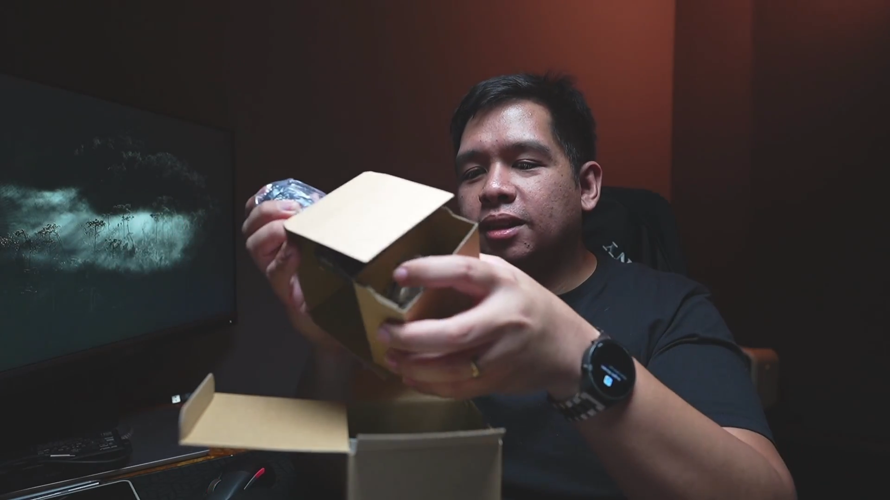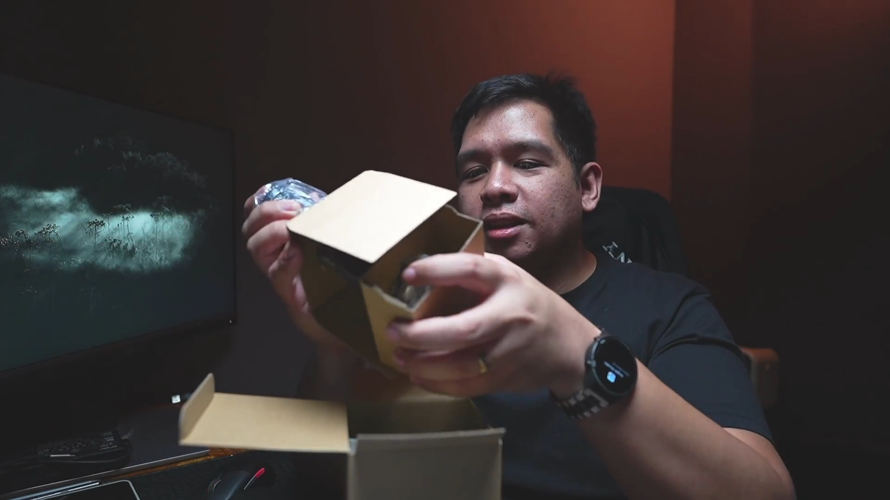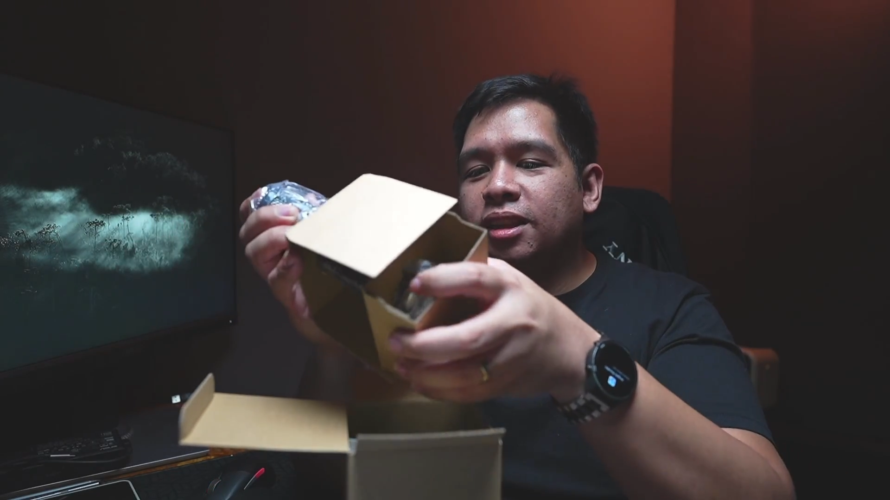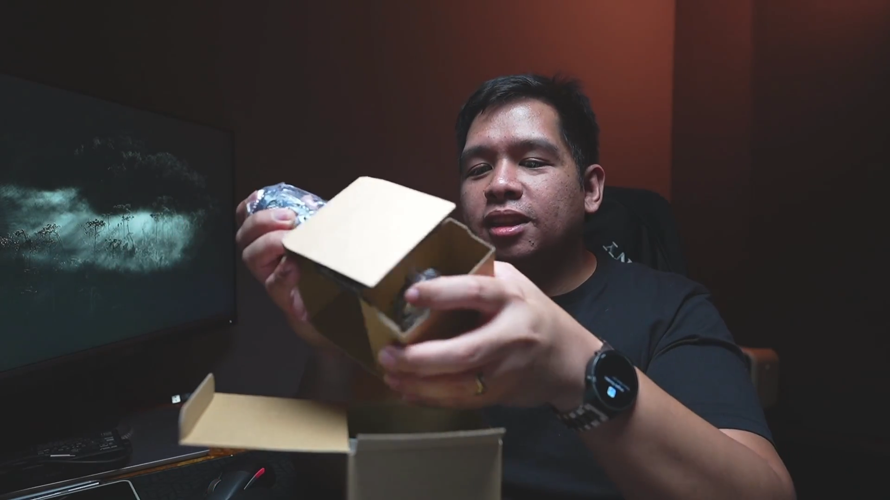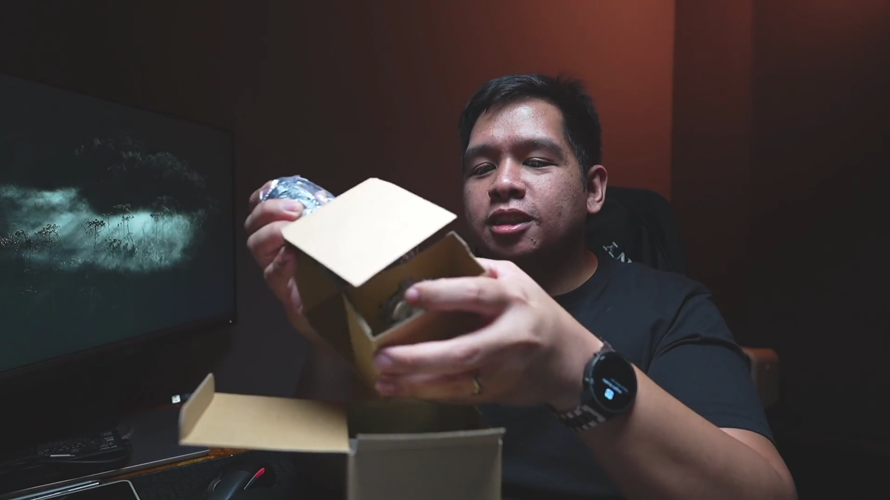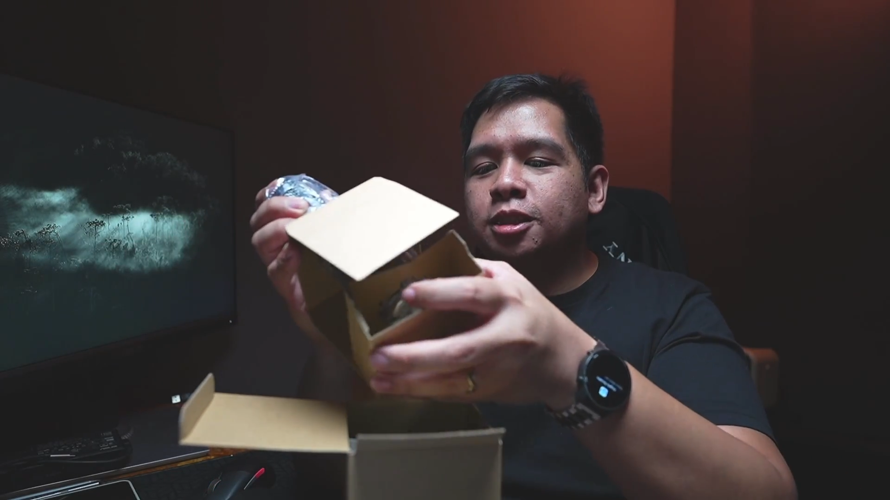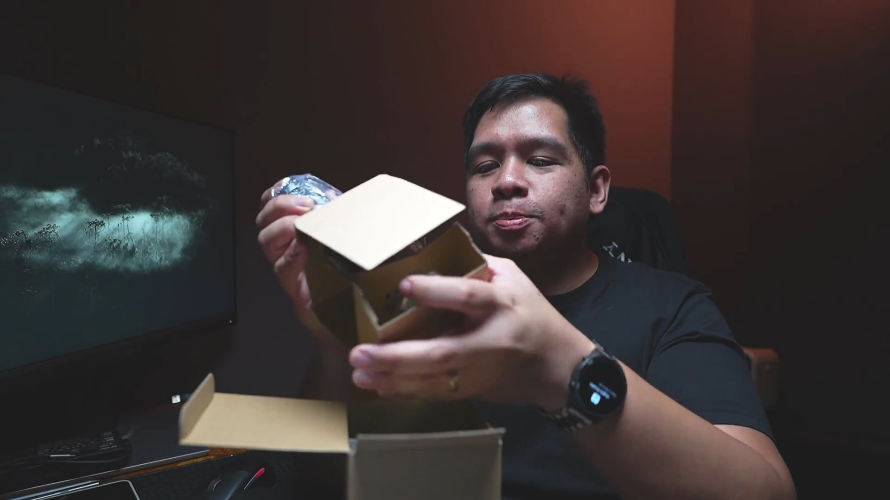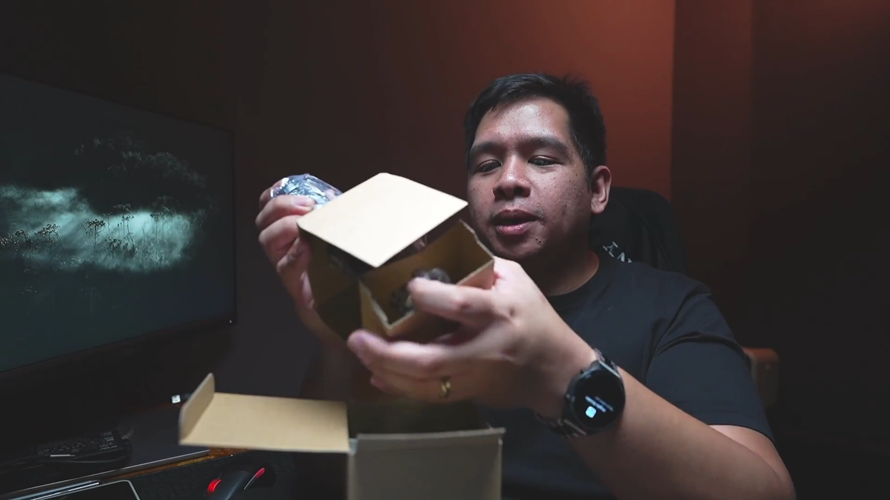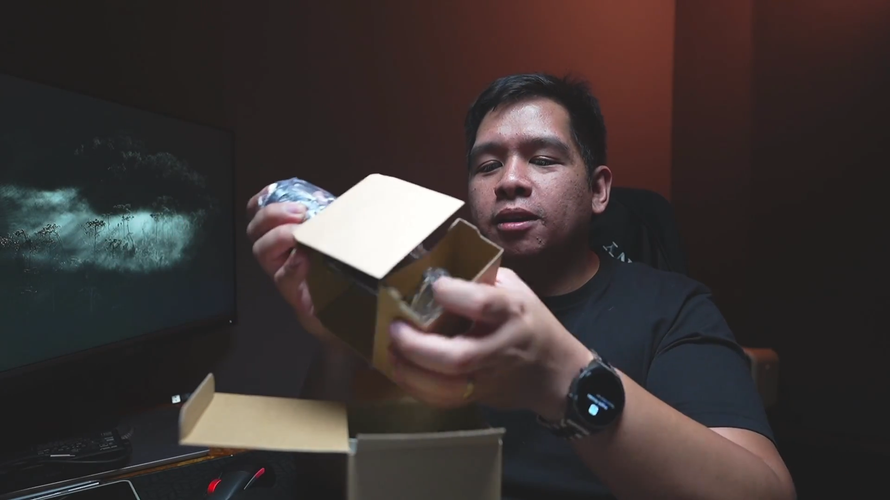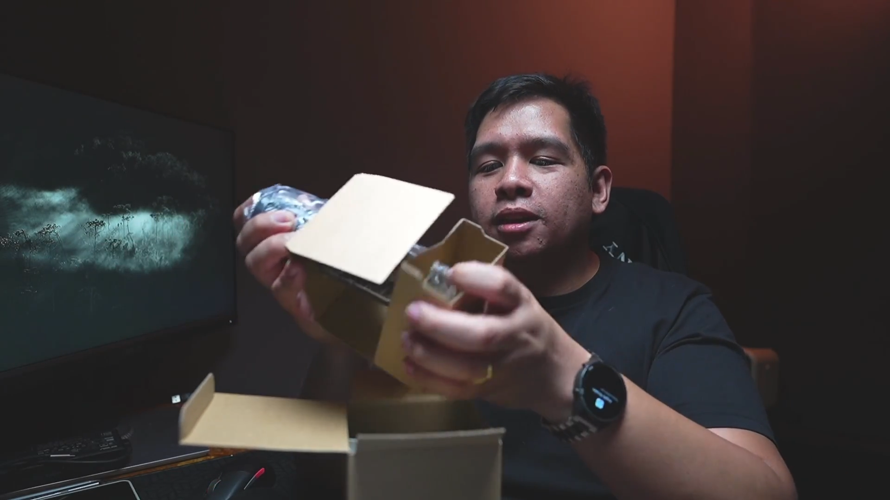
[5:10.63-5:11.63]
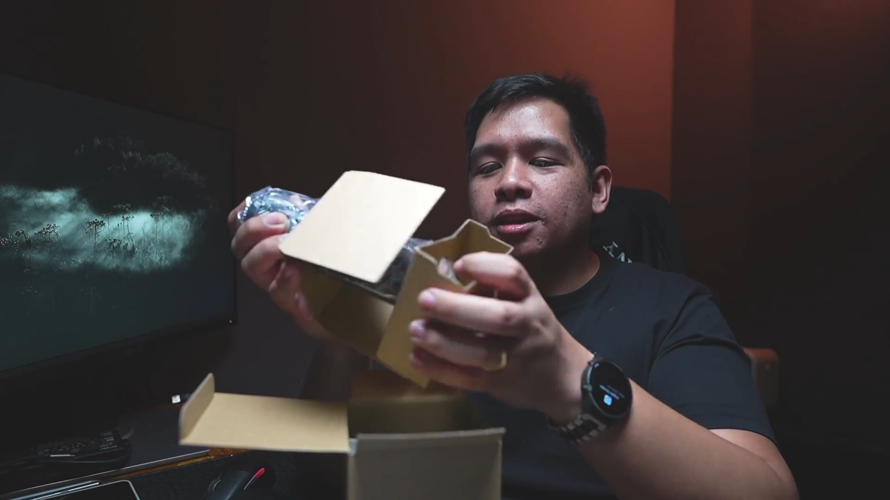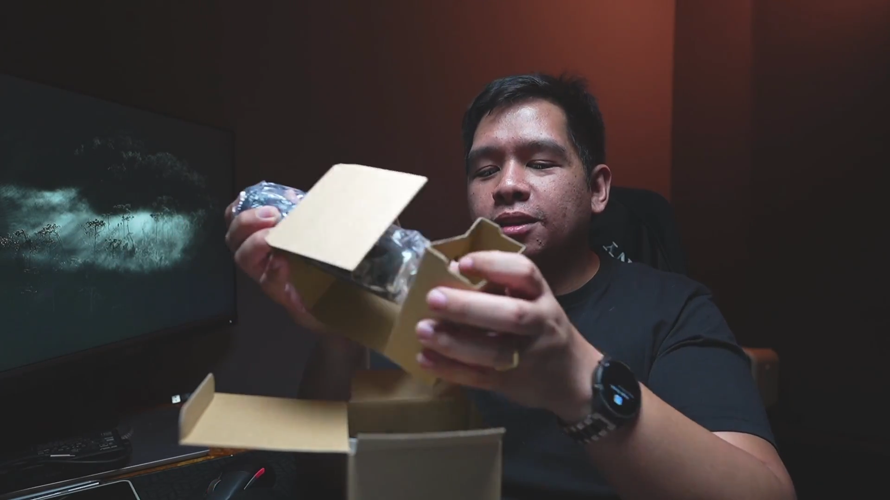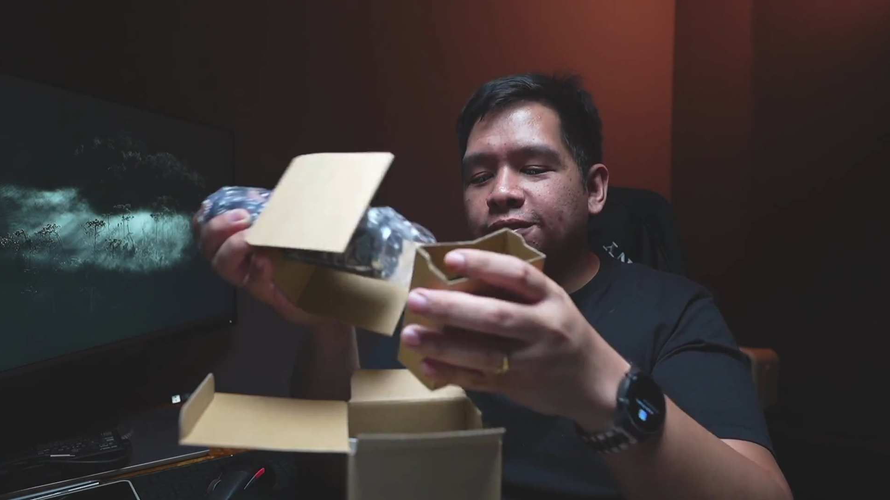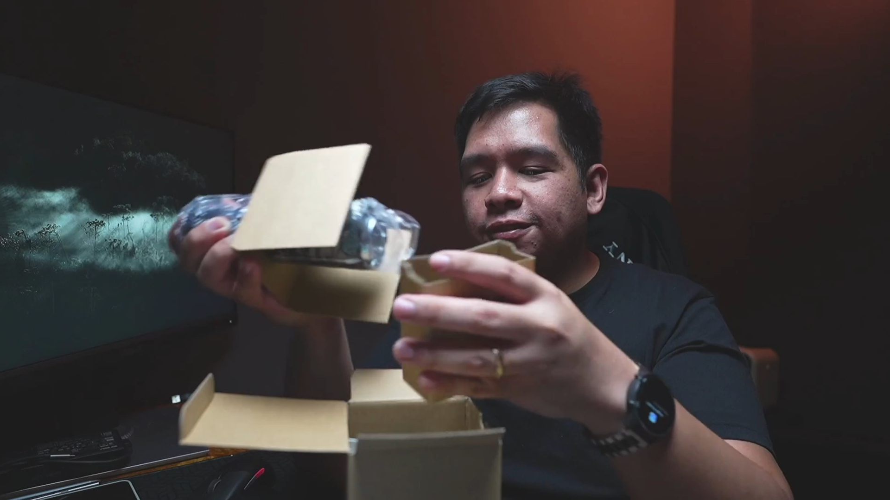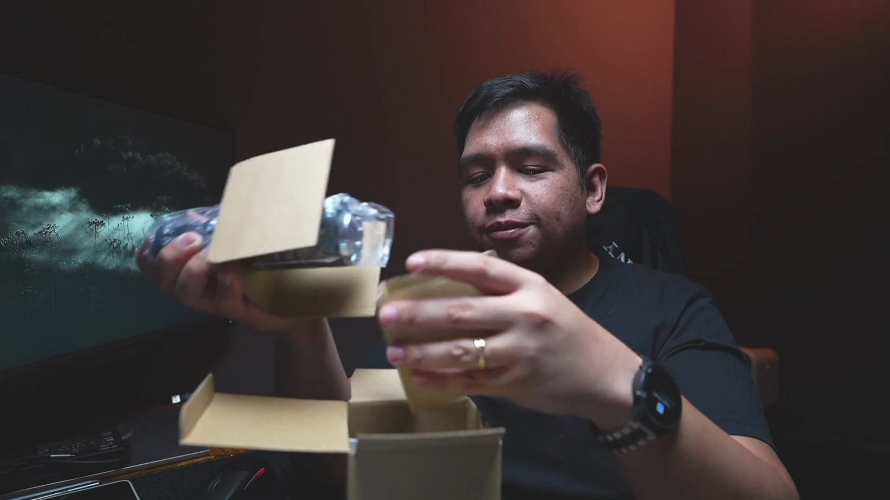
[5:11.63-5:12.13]
And in the
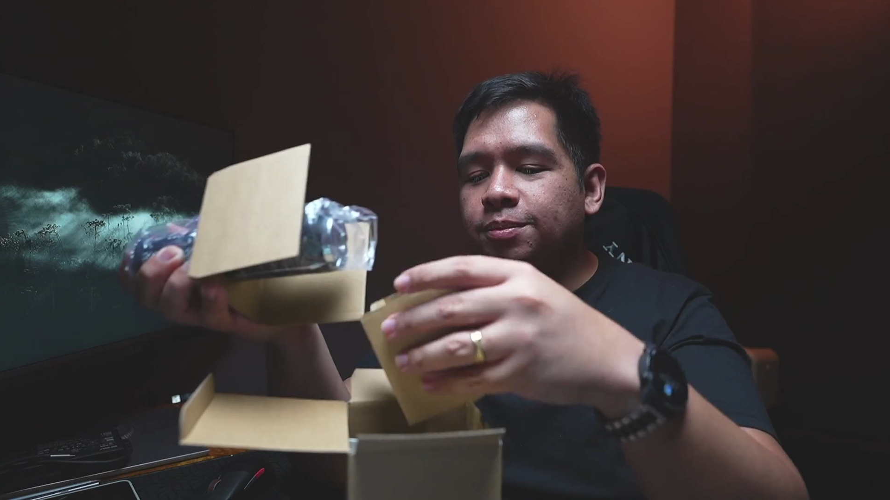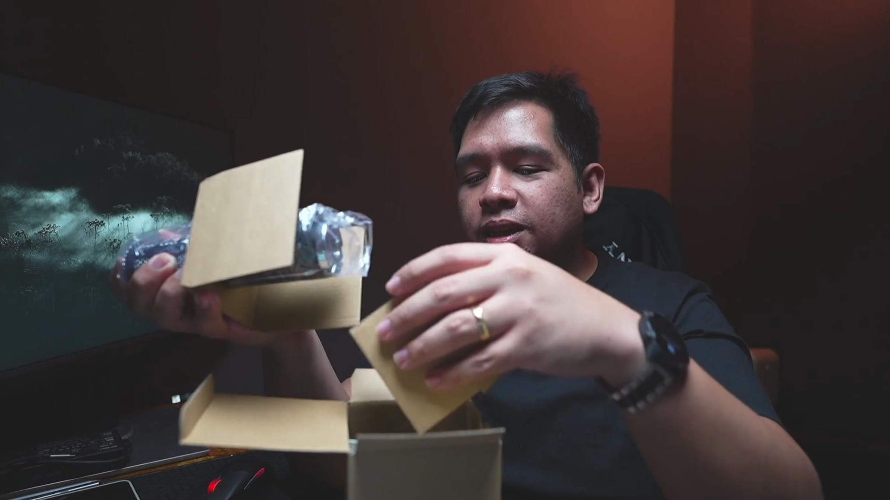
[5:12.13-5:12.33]
spirit of